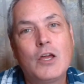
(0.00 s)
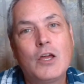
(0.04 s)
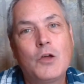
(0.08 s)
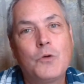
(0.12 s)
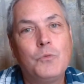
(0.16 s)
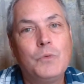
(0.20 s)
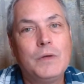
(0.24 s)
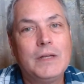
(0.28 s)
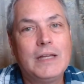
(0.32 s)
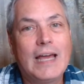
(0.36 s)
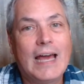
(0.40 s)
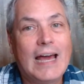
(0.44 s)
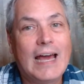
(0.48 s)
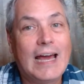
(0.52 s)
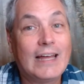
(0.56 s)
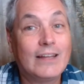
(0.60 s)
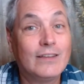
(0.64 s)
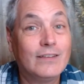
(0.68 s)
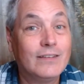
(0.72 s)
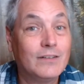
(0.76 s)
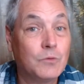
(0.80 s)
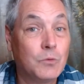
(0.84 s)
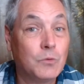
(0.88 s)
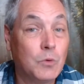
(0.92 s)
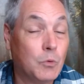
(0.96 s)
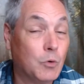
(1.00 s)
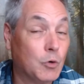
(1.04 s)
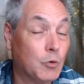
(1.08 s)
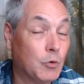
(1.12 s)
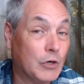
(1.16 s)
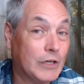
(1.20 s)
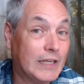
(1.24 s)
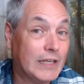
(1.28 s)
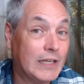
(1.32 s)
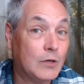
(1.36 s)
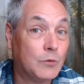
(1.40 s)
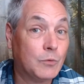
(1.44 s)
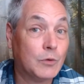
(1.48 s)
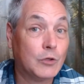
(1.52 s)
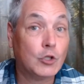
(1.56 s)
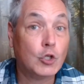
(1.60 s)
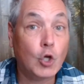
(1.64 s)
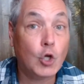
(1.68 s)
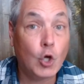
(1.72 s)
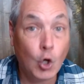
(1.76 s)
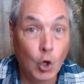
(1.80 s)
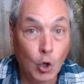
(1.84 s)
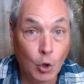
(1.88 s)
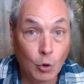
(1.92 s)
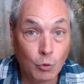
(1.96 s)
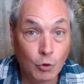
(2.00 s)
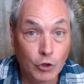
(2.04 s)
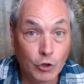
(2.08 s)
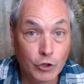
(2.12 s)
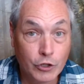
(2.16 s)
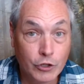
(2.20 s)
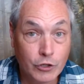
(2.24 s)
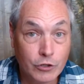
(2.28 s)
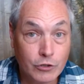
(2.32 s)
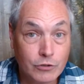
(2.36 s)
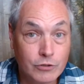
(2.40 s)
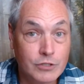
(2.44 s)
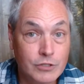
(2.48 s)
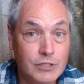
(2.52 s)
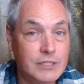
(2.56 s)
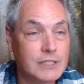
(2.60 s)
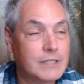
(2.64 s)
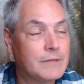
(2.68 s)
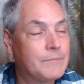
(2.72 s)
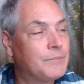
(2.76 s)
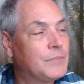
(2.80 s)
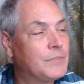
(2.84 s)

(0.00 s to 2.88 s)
we were working with coworkers.